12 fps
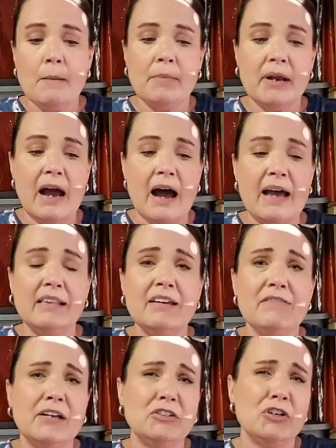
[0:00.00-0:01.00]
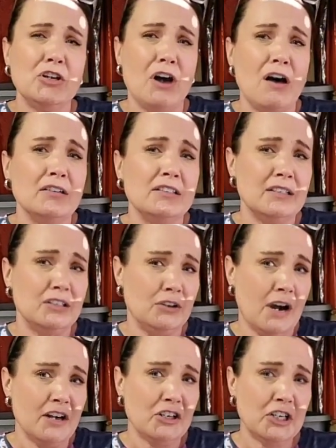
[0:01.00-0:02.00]
But I leave that to y'all's
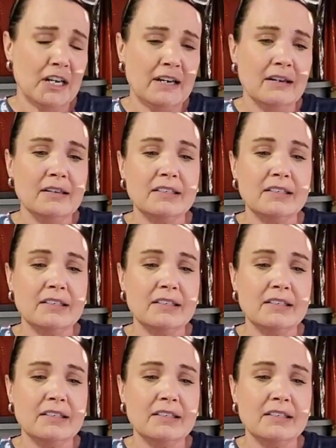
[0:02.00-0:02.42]
discretion.